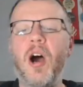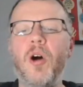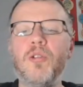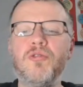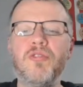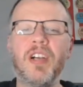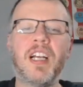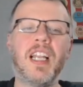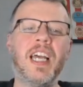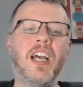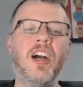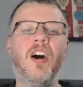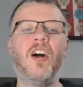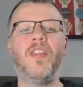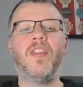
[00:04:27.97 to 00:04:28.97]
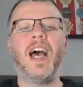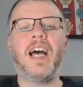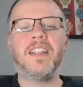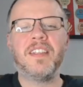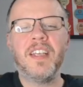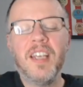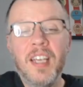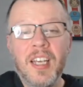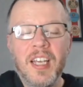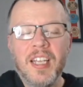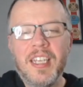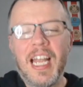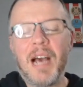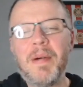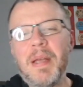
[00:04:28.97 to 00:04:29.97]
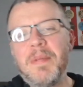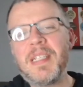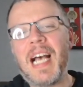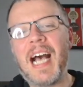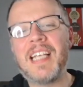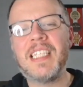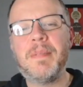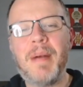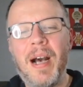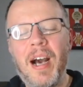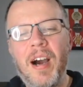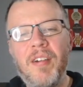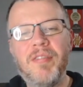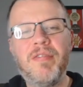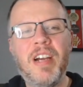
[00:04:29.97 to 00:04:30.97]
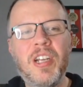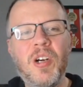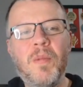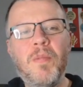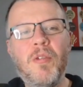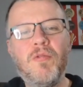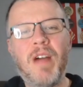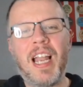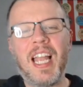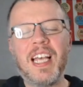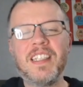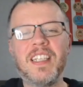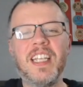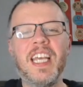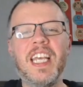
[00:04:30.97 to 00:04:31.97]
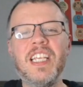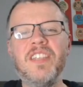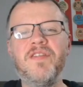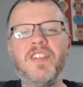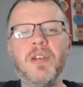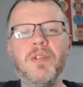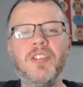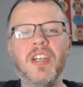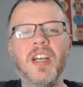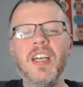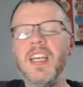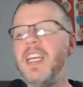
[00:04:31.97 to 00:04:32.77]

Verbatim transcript: ultra clear on that. Now, when he was asked about Alfredo Morales and his future,